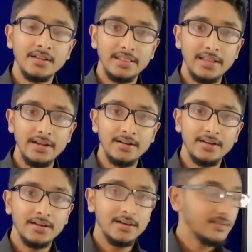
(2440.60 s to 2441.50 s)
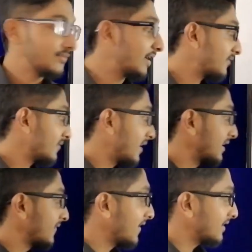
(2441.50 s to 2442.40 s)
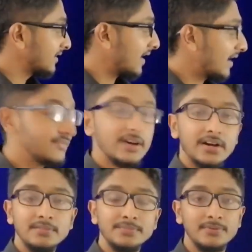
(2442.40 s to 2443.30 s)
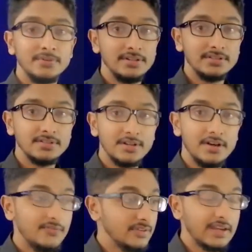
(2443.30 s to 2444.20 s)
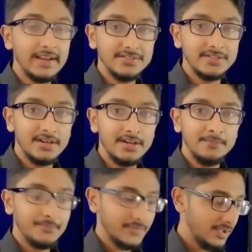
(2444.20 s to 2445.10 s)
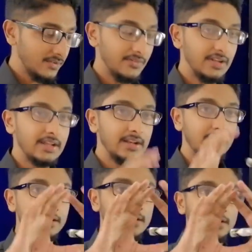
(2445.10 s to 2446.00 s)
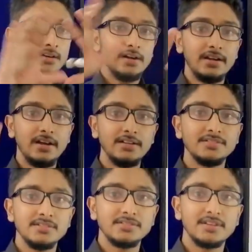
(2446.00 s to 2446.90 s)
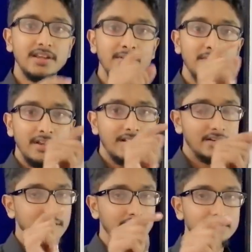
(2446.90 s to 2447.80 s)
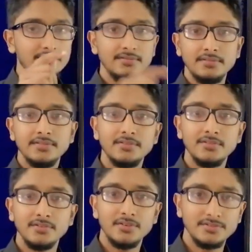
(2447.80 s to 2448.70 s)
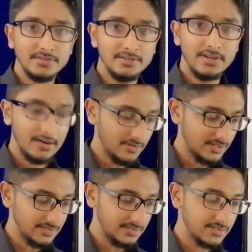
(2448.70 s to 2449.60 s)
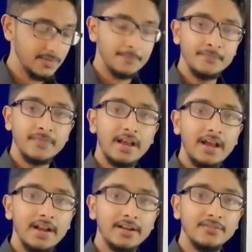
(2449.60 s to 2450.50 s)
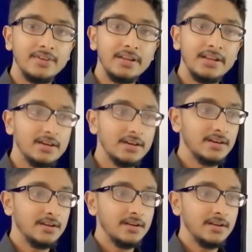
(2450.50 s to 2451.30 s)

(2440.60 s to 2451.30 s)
then we have to identify the hardware components. Now for the cashier, we need a touch screen monitor to do those calculations, and we need a